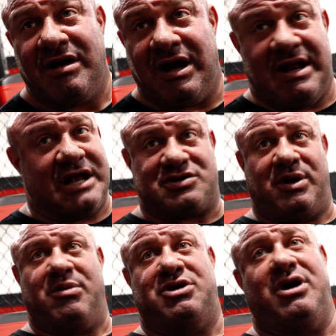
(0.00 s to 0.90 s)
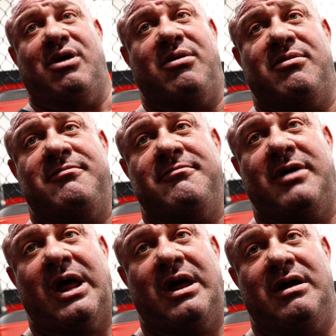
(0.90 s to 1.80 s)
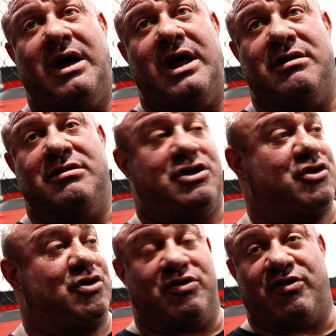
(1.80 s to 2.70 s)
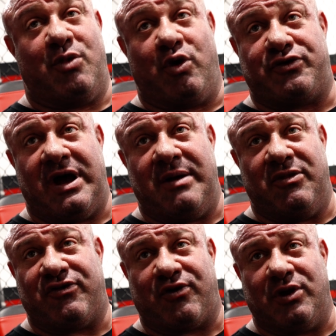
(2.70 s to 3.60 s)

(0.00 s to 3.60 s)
And that's what he would do. And the dude was a multi-Mr.